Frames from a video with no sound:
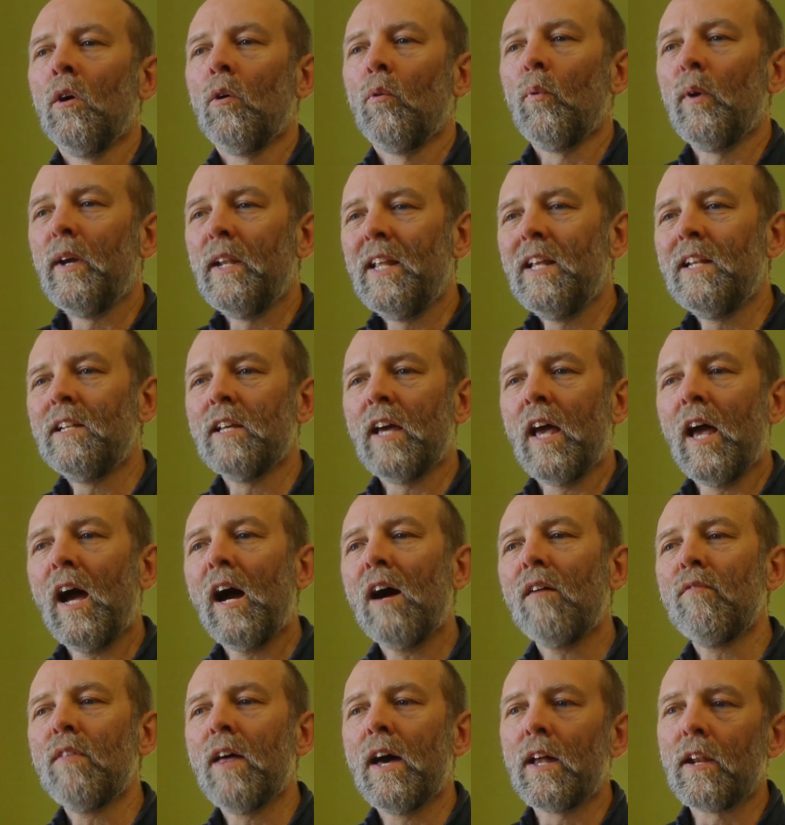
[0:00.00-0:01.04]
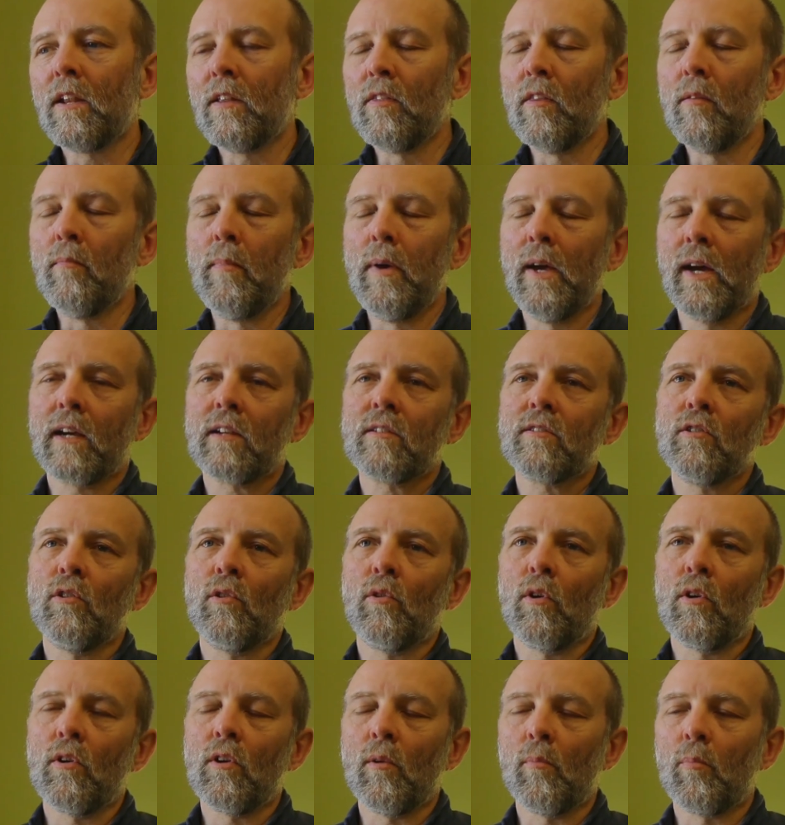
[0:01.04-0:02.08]
we need to have that in the mix in
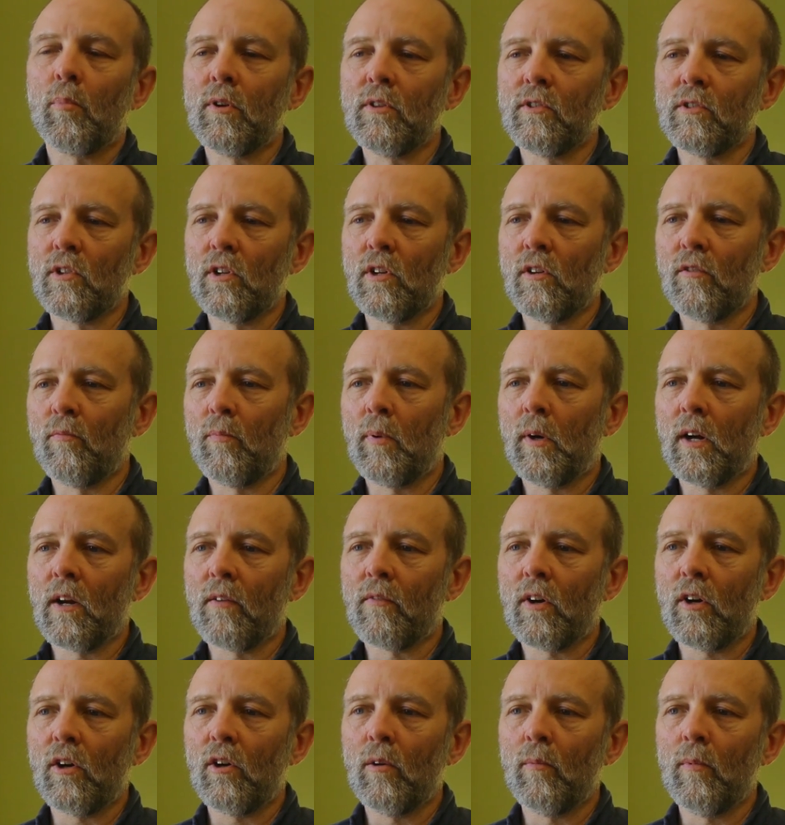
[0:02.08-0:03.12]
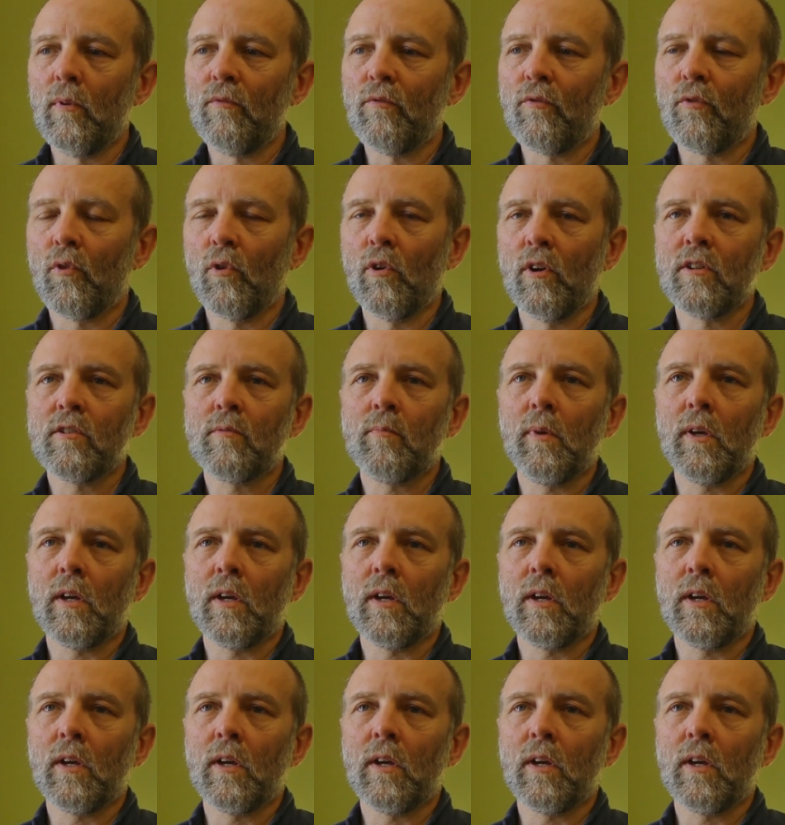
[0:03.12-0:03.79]
order to preserve part of our urban forest,